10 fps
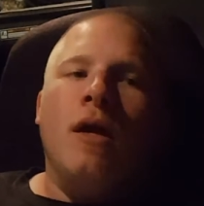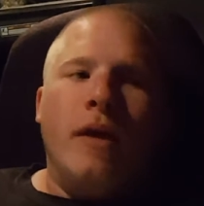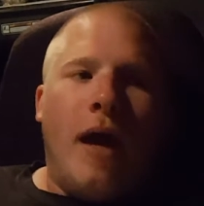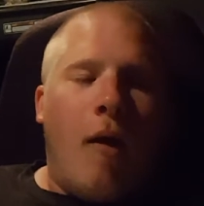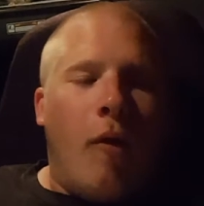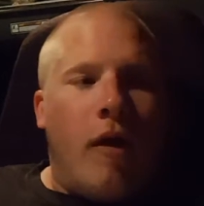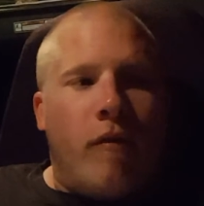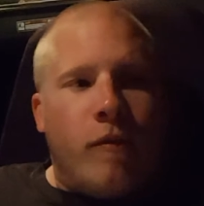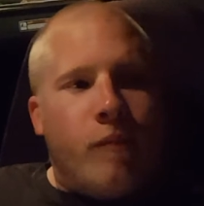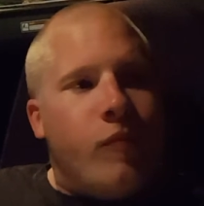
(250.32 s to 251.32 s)
yeah,
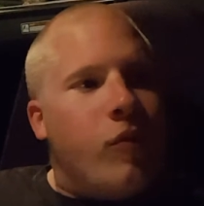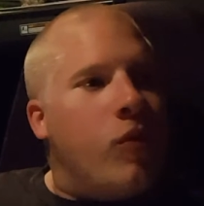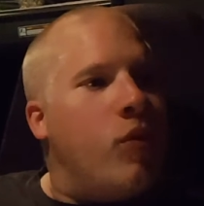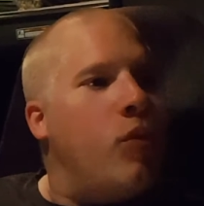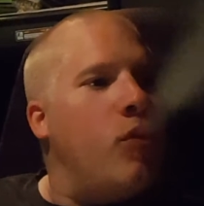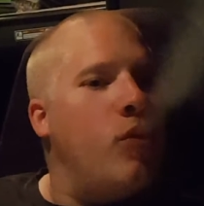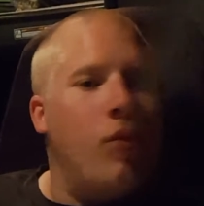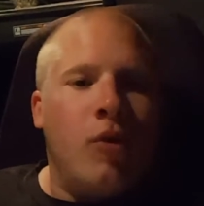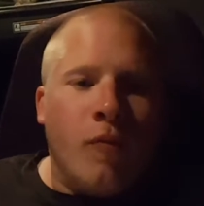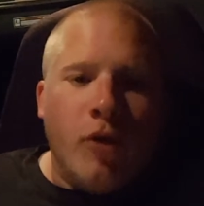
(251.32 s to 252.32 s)
whatever.
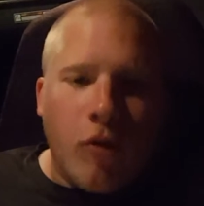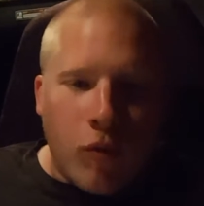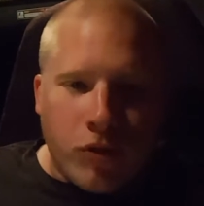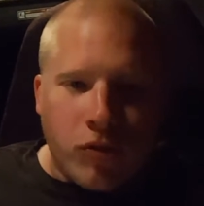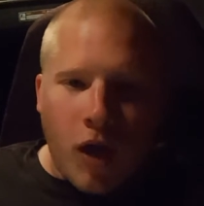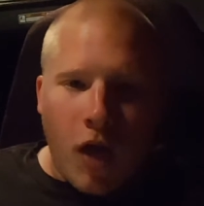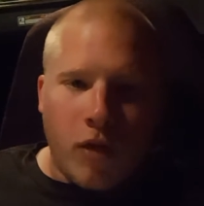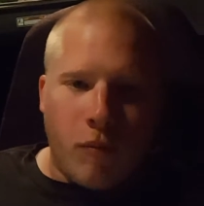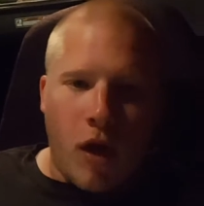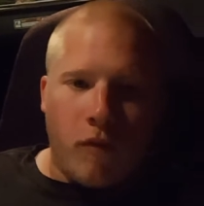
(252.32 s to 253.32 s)
You don't know what you're
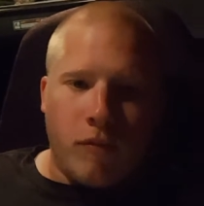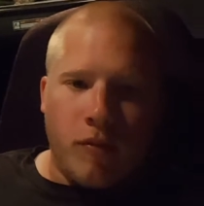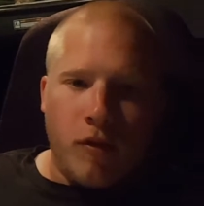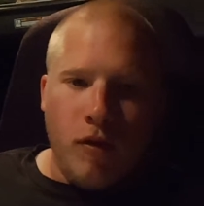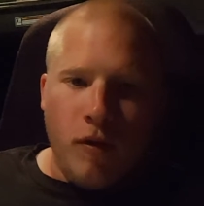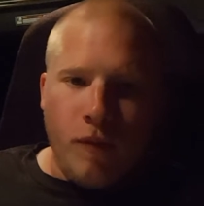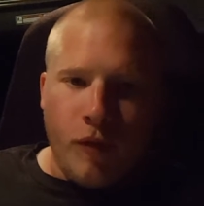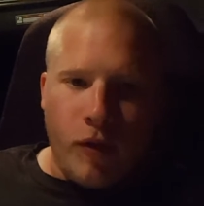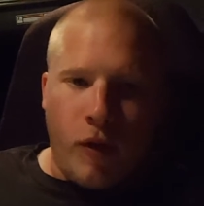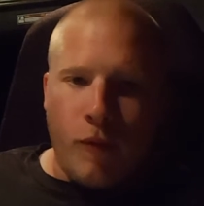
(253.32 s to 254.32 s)
talking about,
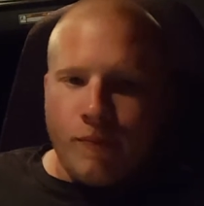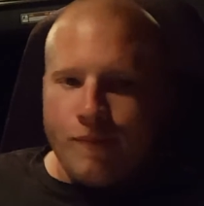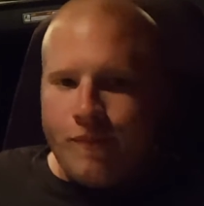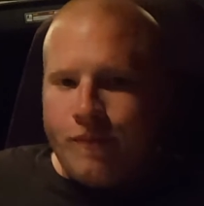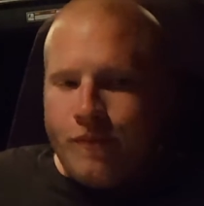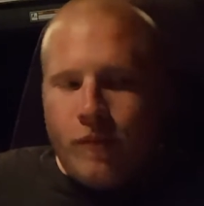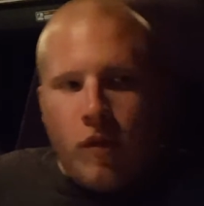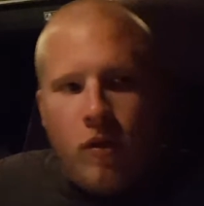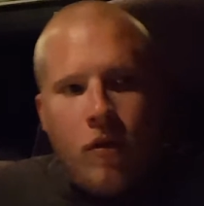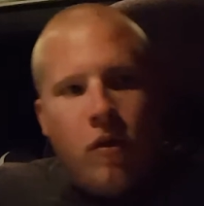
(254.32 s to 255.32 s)
you know.
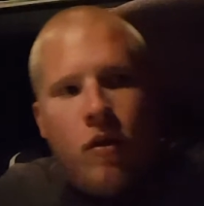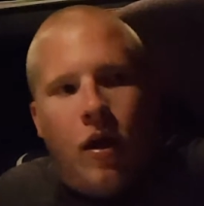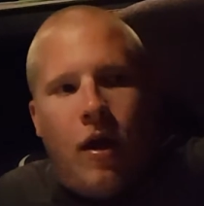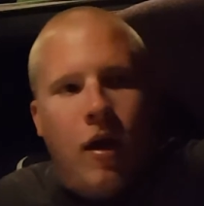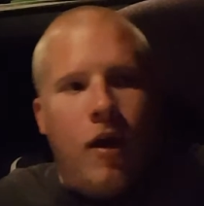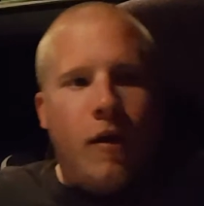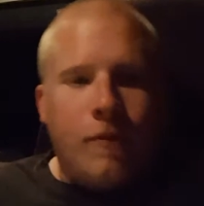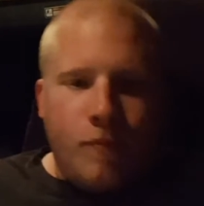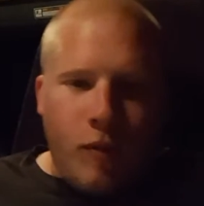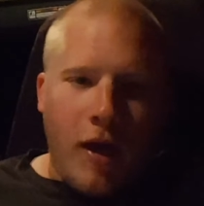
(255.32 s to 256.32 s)

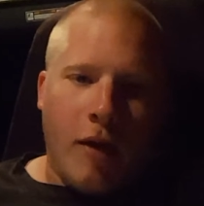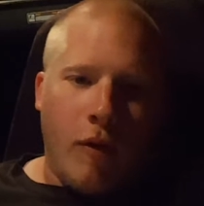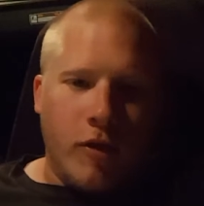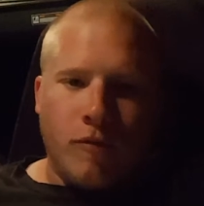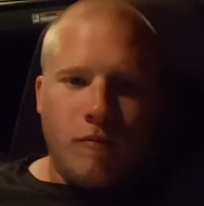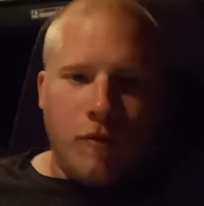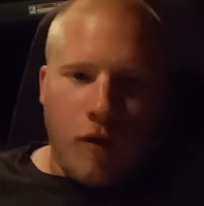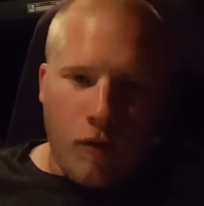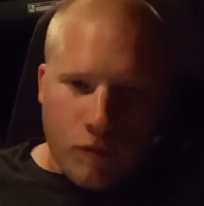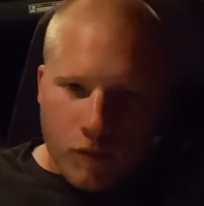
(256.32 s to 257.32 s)
But anyways, you
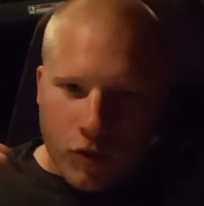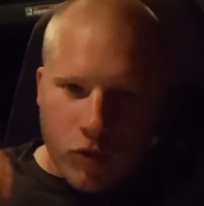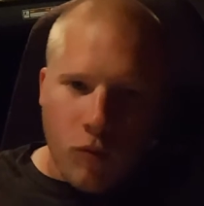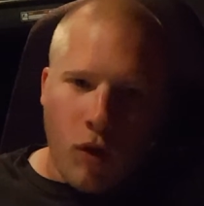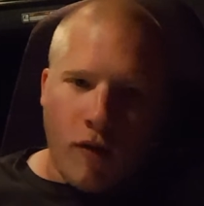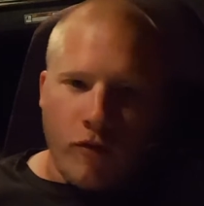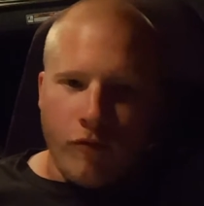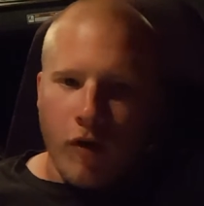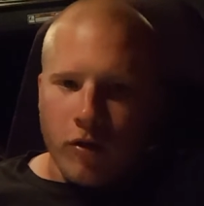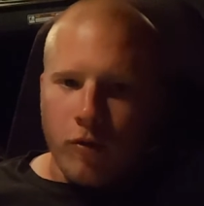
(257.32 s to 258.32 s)
know, assume whatever the
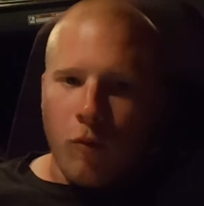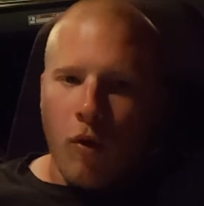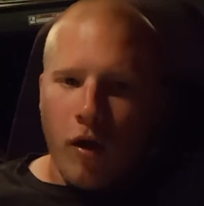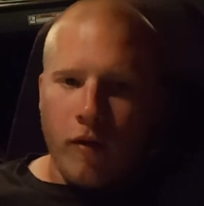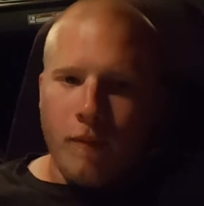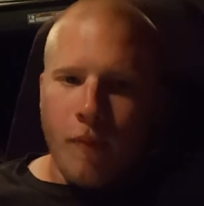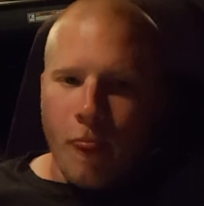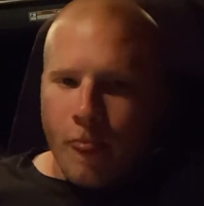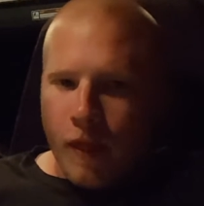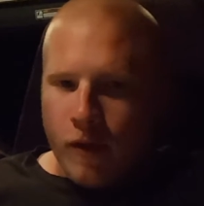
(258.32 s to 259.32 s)
fuck you want,
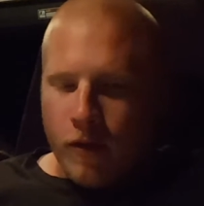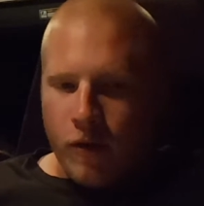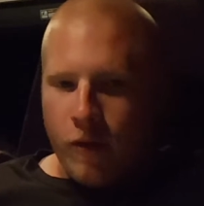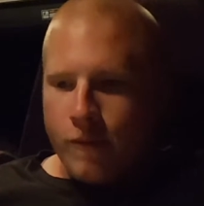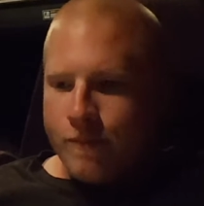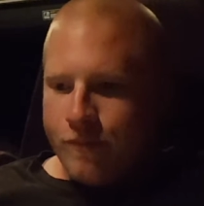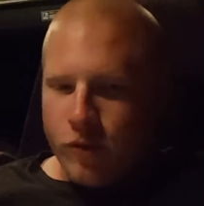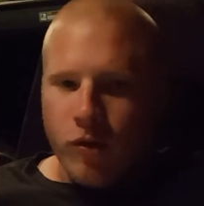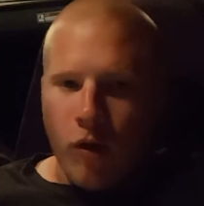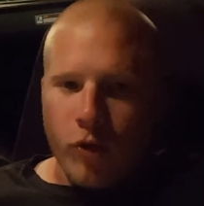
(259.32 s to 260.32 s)
you know.
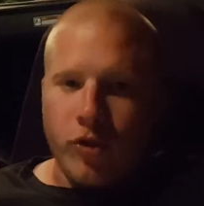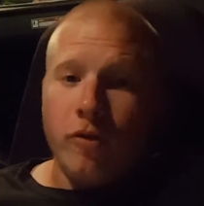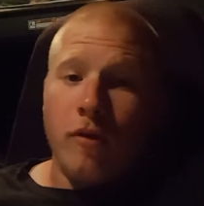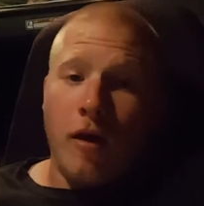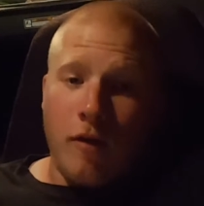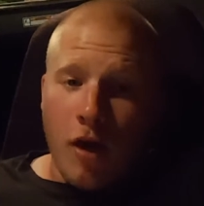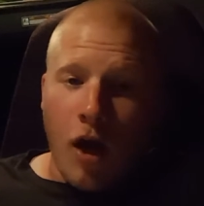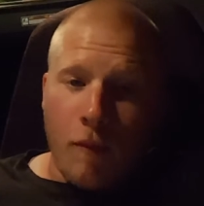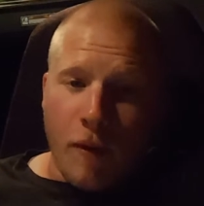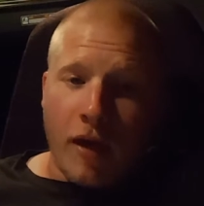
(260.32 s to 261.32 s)

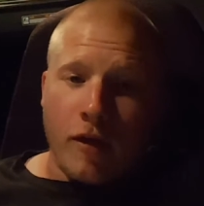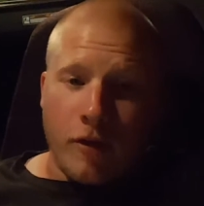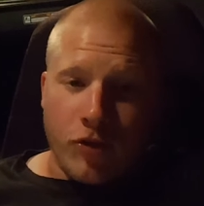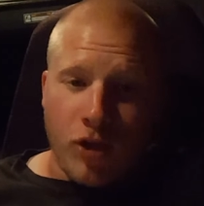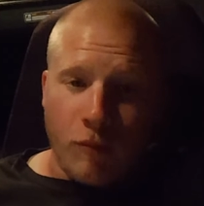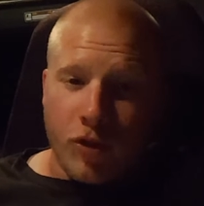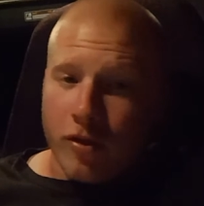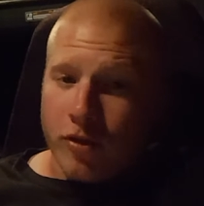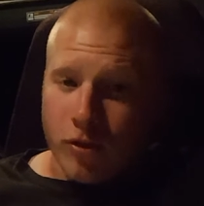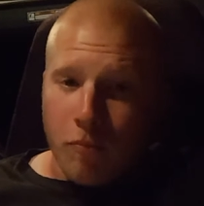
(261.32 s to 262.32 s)
Making an
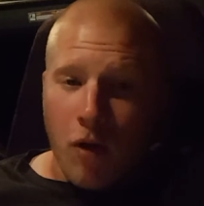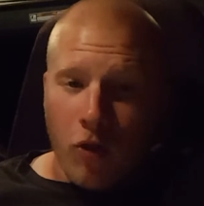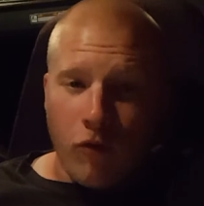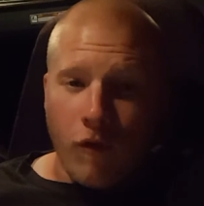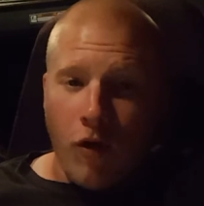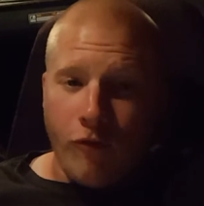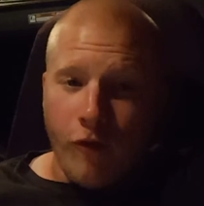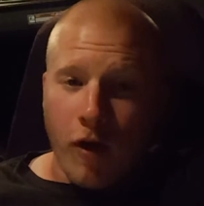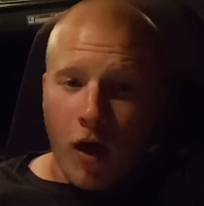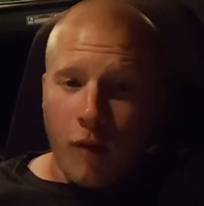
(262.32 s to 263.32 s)
assumption is the mother of all
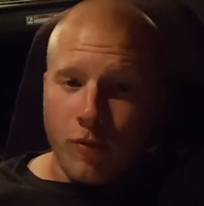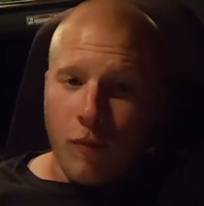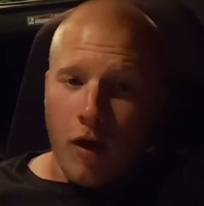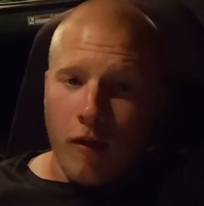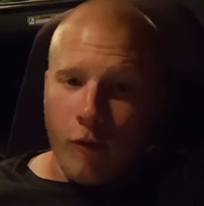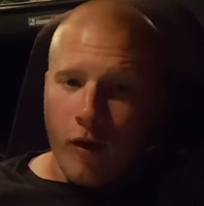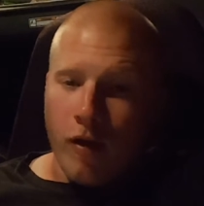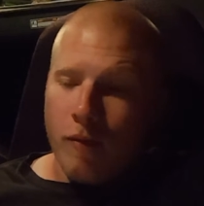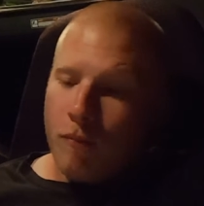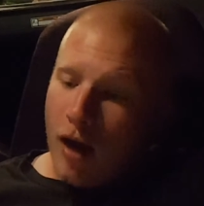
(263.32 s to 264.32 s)
fuck-ups, by the way.
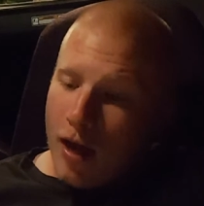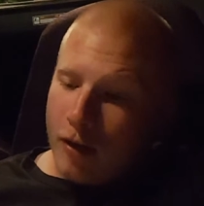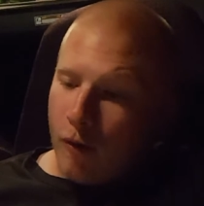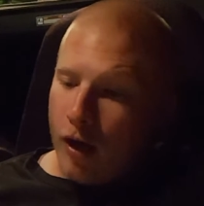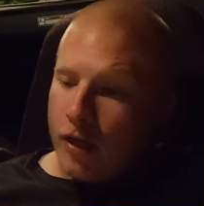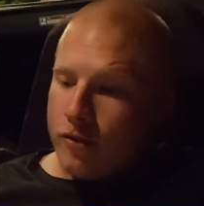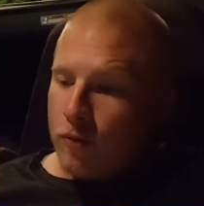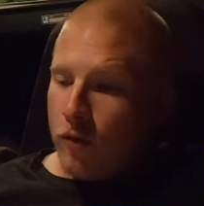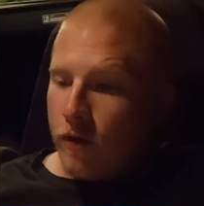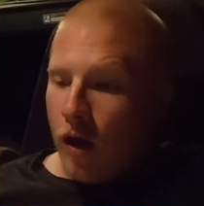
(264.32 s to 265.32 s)
But anyways,
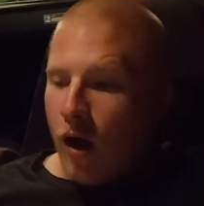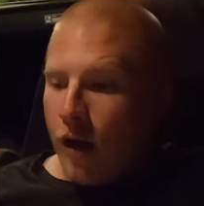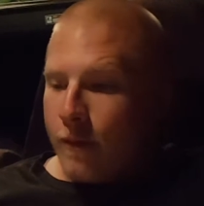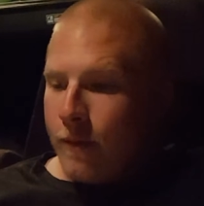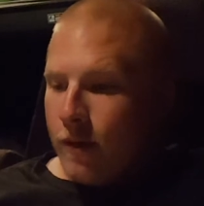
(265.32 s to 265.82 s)
moving on.